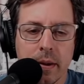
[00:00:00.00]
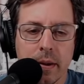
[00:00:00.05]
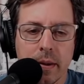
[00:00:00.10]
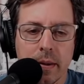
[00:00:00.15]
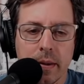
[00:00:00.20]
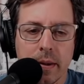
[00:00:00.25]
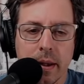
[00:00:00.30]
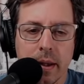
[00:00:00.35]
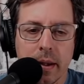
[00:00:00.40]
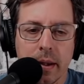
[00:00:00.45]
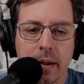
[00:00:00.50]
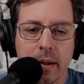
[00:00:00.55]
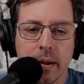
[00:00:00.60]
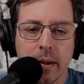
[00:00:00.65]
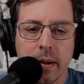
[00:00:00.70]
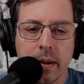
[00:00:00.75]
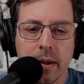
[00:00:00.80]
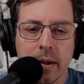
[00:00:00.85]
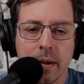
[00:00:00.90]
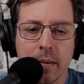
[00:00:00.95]
that
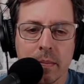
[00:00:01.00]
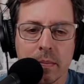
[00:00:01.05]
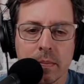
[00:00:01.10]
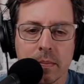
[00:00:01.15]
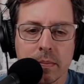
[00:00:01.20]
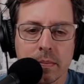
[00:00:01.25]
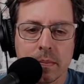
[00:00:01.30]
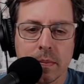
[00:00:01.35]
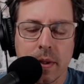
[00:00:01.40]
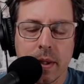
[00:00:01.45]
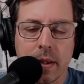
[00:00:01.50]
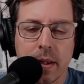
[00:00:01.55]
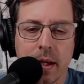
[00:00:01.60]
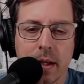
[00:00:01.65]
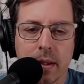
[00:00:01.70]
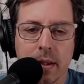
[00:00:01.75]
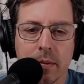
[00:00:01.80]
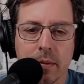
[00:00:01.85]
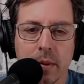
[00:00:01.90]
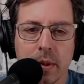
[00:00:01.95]
um, they thought
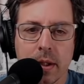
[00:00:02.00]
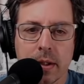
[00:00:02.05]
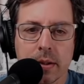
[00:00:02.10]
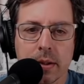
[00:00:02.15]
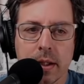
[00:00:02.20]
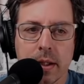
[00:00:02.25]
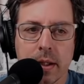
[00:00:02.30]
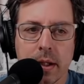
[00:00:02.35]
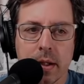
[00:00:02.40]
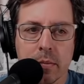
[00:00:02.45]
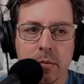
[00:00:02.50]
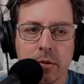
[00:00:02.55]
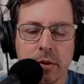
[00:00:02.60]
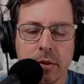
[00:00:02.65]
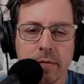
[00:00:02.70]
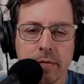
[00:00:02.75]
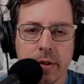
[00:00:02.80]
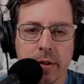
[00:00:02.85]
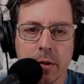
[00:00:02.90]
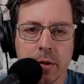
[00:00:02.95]
that when I say that I'm doing a
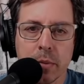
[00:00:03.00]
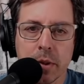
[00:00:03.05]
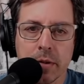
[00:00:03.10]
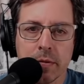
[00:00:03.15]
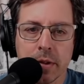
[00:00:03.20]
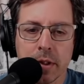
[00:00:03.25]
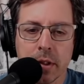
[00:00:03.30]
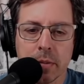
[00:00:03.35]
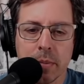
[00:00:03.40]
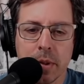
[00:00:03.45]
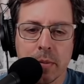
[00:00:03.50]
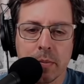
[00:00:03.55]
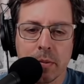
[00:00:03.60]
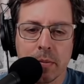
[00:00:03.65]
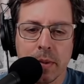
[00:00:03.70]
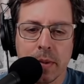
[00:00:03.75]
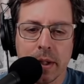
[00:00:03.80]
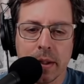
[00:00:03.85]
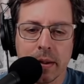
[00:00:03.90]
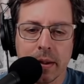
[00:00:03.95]
video briefing that people
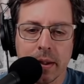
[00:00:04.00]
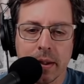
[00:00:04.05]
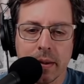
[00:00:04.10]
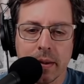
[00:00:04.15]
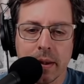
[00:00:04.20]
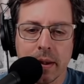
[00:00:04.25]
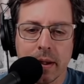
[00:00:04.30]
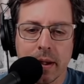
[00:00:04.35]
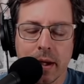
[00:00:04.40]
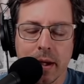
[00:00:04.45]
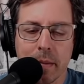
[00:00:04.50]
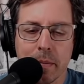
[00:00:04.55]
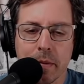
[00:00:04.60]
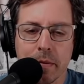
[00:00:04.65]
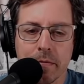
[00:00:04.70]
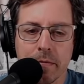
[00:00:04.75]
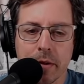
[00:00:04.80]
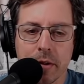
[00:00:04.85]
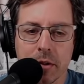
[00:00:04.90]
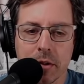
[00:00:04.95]
might think that I'm
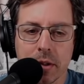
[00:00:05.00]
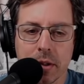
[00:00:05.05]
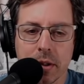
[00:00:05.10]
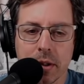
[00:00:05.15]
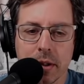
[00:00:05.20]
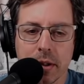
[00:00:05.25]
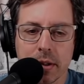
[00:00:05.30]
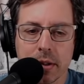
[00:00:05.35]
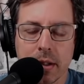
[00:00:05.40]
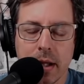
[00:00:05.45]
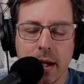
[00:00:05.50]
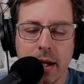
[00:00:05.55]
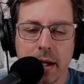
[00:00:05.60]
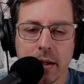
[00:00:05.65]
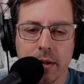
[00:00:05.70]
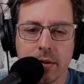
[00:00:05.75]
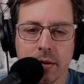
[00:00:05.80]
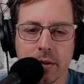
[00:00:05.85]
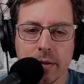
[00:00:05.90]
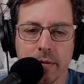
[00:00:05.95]
officially
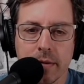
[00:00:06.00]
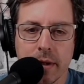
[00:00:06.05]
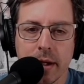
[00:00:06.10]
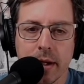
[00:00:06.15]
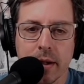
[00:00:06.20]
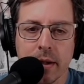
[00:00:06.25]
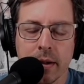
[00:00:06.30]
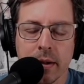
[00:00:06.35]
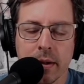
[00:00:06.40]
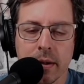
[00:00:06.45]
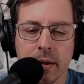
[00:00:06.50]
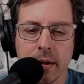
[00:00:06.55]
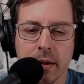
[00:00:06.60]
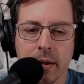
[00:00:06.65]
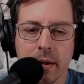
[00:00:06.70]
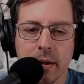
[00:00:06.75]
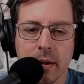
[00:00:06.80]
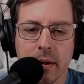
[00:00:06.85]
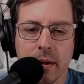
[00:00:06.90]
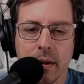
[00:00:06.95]
assigned to the fire.
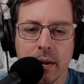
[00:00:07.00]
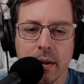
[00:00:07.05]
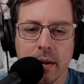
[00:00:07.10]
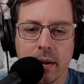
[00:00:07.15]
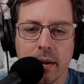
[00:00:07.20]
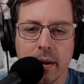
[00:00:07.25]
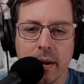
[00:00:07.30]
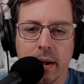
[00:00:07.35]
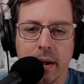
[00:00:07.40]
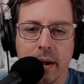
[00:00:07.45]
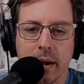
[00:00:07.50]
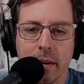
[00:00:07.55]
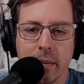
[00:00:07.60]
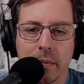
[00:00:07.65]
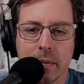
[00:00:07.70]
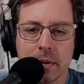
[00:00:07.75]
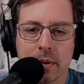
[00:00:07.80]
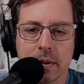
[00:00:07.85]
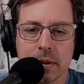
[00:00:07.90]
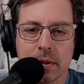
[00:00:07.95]
Um,
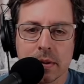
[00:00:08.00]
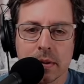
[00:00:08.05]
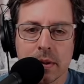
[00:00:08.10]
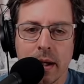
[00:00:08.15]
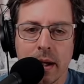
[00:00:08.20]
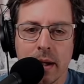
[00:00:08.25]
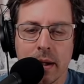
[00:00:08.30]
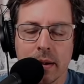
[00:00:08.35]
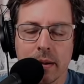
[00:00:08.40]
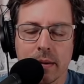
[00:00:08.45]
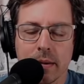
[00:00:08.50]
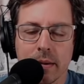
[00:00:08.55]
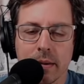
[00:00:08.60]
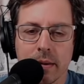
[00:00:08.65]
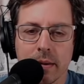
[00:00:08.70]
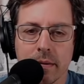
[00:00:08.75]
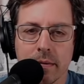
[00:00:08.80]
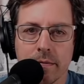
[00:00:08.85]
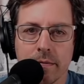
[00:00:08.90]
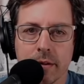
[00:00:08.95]
this is not
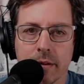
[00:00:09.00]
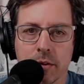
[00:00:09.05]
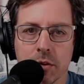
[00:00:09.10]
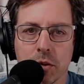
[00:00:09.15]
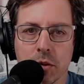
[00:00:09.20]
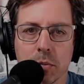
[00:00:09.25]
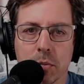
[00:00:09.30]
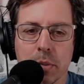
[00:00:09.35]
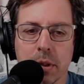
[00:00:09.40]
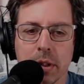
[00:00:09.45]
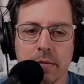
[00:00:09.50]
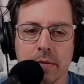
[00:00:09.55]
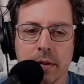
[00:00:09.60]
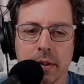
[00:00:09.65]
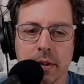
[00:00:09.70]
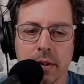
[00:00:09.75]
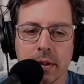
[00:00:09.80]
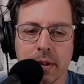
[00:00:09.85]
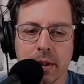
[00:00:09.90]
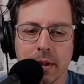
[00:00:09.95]
an official
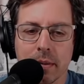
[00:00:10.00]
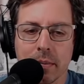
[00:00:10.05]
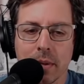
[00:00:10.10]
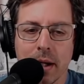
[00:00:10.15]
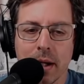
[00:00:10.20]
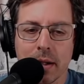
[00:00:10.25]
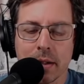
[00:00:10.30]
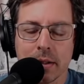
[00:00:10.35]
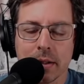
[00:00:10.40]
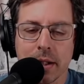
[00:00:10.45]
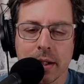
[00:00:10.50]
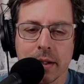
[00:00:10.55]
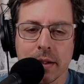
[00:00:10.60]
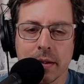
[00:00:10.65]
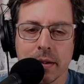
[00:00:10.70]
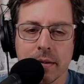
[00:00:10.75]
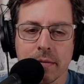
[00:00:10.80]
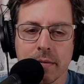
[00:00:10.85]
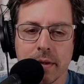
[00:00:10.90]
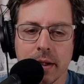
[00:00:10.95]
briefing. I'm not assigned to
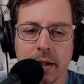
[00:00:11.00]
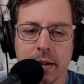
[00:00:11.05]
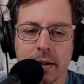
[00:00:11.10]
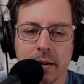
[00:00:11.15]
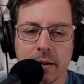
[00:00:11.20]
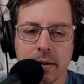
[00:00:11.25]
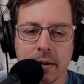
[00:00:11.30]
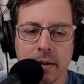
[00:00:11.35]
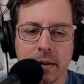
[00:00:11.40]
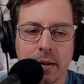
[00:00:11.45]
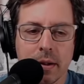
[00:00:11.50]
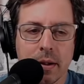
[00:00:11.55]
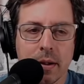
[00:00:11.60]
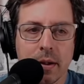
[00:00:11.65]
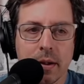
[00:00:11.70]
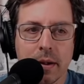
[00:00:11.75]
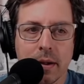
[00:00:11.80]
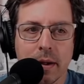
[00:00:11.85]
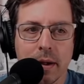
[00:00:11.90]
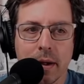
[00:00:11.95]
the fire.
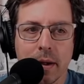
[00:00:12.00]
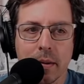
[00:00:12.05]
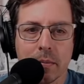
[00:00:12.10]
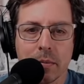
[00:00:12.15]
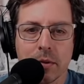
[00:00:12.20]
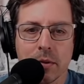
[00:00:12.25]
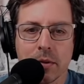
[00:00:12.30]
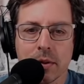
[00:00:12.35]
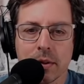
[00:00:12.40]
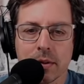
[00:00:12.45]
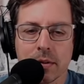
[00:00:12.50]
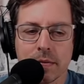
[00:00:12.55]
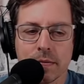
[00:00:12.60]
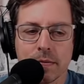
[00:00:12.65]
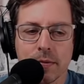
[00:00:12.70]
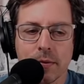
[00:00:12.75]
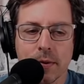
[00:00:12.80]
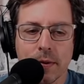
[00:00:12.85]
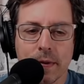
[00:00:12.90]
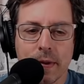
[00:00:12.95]
I'm doing this
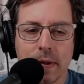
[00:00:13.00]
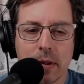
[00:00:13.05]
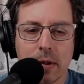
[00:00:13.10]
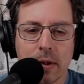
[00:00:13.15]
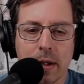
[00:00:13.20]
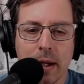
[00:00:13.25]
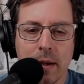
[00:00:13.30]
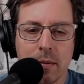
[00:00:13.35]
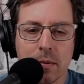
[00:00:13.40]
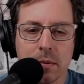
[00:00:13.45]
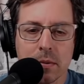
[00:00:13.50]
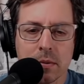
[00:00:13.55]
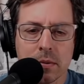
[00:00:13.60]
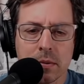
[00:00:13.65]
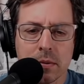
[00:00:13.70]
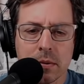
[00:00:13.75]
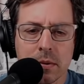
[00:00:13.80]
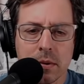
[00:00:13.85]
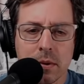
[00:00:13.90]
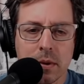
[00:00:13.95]
for the Lookout,
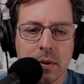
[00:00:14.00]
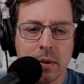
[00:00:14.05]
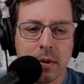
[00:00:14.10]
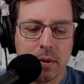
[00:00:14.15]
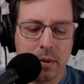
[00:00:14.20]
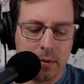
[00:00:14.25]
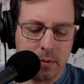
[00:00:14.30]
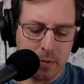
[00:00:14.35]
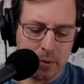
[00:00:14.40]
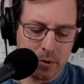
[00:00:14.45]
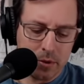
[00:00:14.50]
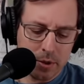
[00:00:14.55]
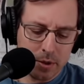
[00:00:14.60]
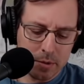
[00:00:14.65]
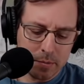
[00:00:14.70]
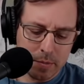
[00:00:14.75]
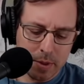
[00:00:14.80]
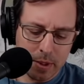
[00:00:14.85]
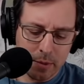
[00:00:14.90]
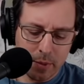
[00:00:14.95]
which is
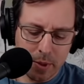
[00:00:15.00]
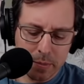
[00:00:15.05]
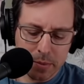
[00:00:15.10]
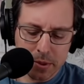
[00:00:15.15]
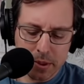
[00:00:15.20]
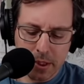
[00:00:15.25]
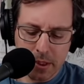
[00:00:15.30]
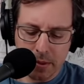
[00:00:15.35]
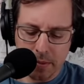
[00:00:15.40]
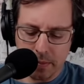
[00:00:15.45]
my website.